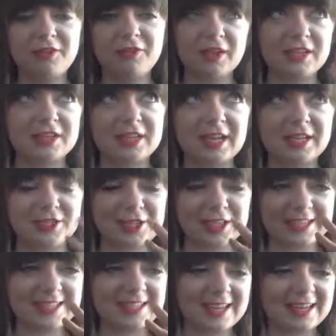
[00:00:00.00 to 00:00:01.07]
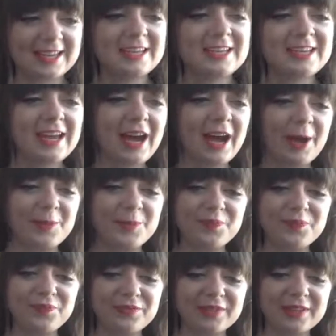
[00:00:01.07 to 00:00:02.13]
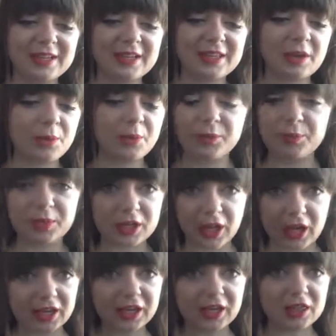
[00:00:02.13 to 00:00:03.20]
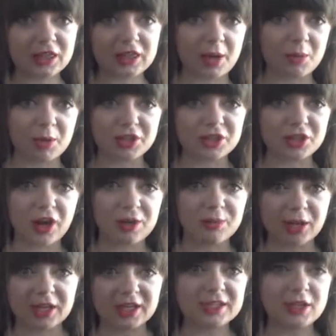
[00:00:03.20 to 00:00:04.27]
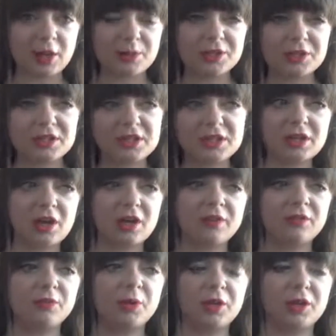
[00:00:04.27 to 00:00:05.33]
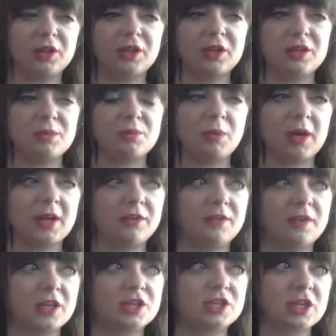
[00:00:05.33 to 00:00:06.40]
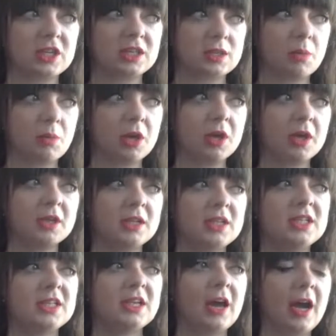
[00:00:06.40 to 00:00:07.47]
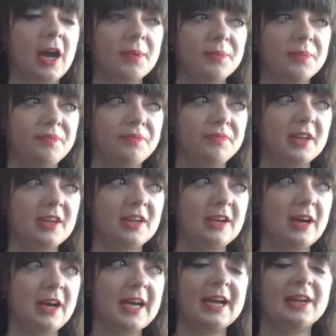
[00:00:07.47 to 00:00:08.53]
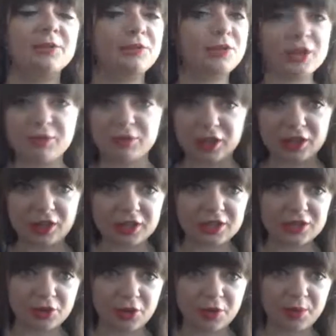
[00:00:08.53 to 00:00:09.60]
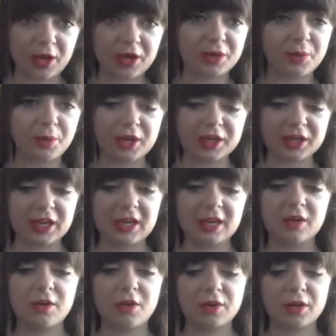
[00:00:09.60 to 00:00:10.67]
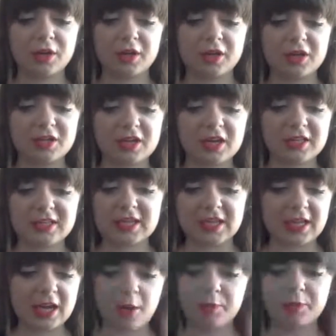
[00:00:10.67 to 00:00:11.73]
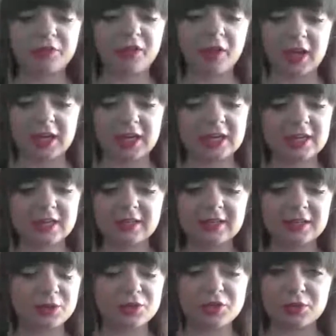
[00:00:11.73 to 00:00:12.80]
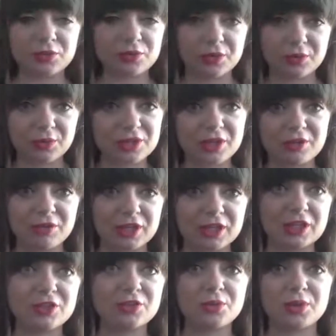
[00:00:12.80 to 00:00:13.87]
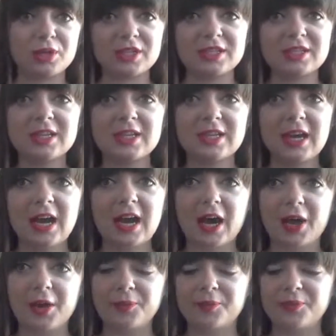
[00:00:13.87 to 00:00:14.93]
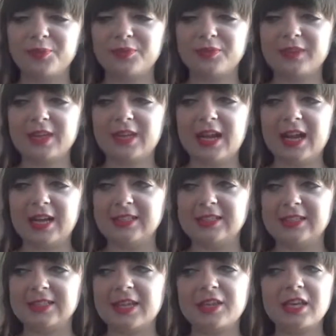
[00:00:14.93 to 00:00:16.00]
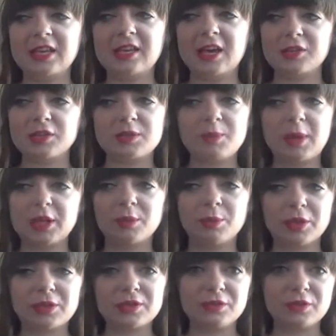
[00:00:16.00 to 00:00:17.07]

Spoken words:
fifth/sixth year, there wouldn't be like that much time, like summers and stuff. But my first year summer, I had a really, really nice job, like working on a day camp for like little children, which I really enjoyed. And I think, yeah, just make the most